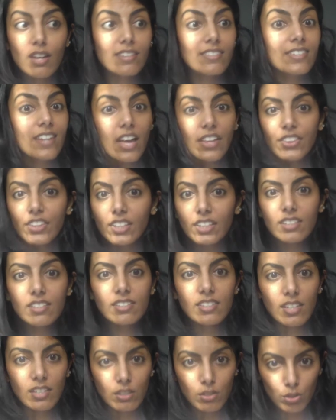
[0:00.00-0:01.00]
Nothing is
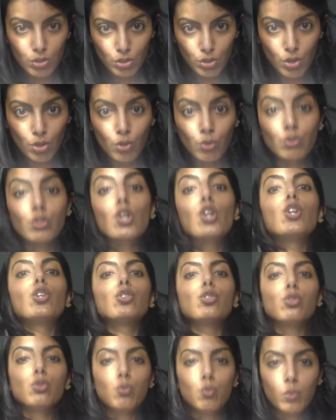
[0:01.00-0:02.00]
set in stone.
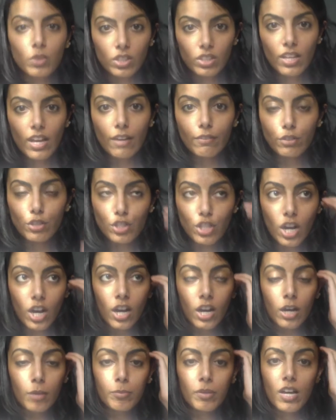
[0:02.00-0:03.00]
You will have a
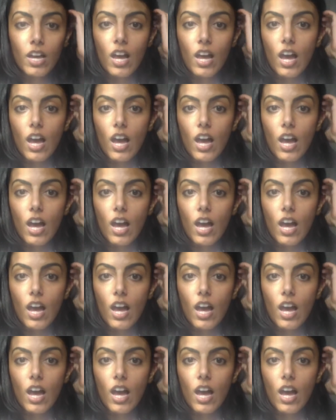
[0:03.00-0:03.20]
job